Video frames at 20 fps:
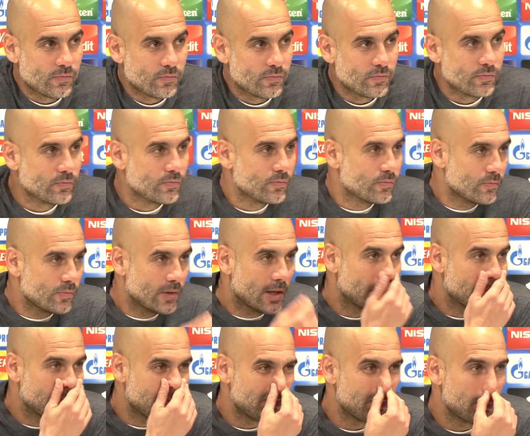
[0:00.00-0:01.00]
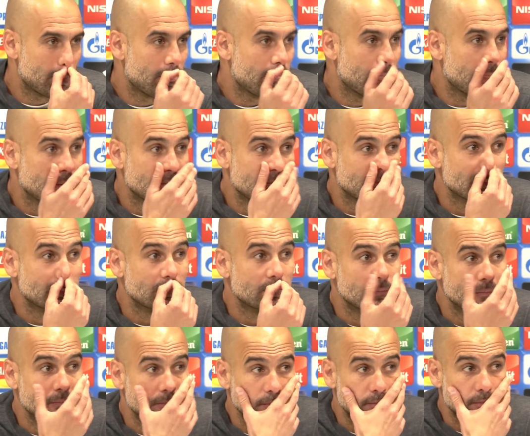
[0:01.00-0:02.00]

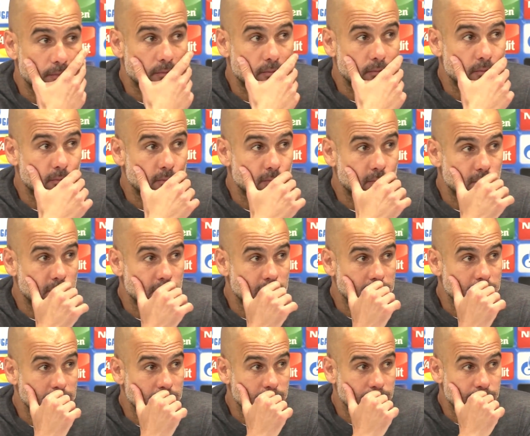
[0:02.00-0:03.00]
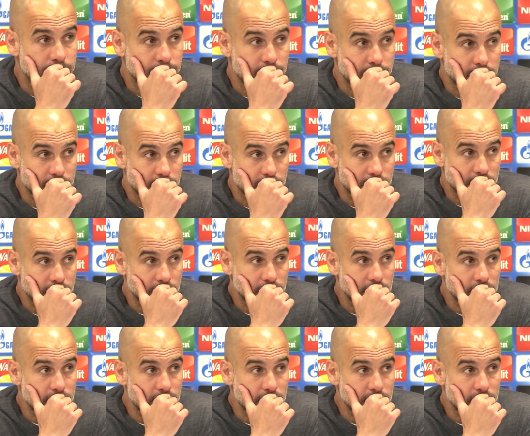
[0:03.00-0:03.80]
Nobody speaks.